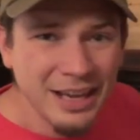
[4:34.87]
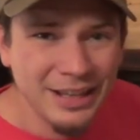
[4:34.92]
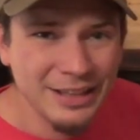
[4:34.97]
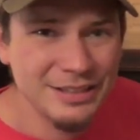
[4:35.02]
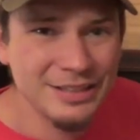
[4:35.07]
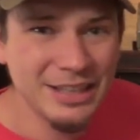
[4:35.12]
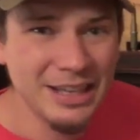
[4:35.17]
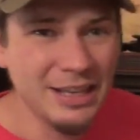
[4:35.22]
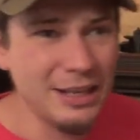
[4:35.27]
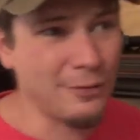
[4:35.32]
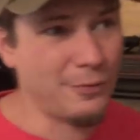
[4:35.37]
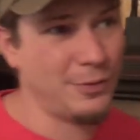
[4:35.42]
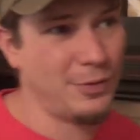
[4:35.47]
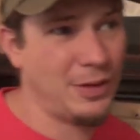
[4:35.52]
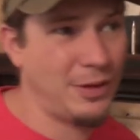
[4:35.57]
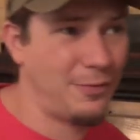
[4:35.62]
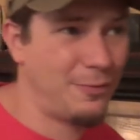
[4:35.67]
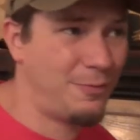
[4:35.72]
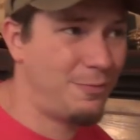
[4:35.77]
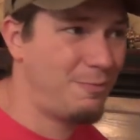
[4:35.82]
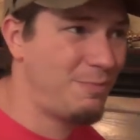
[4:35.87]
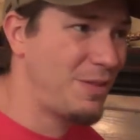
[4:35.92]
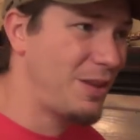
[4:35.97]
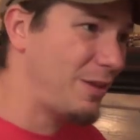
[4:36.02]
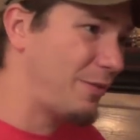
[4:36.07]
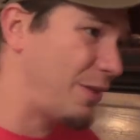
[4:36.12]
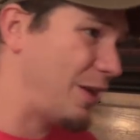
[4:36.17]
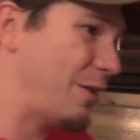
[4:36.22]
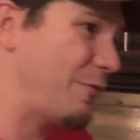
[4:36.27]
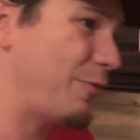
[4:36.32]
and say if if
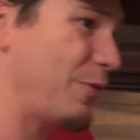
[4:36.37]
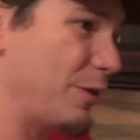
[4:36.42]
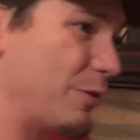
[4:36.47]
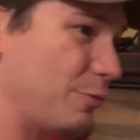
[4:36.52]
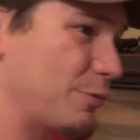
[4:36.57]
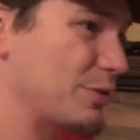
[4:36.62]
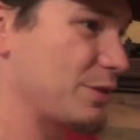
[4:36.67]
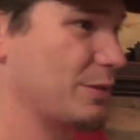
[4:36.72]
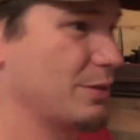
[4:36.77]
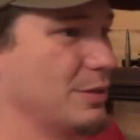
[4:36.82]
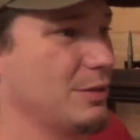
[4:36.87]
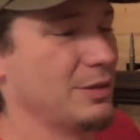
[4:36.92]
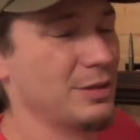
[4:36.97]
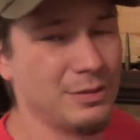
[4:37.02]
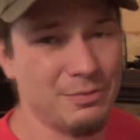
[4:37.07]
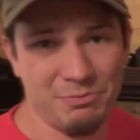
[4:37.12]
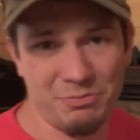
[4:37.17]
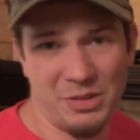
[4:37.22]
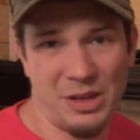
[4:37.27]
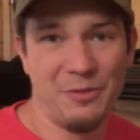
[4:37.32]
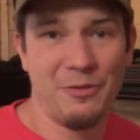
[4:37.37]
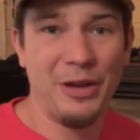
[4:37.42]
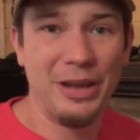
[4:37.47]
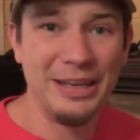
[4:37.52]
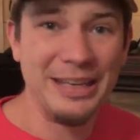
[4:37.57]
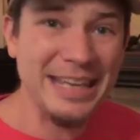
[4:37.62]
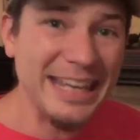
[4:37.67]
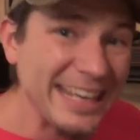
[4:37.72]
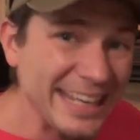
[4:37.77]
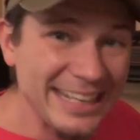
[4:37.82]
if it was a if I
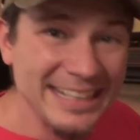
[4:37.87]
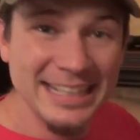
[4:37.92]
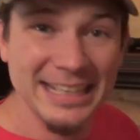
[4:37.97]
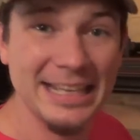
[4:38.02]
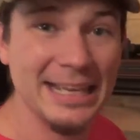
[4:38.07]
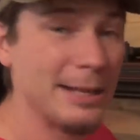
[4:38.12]
needed to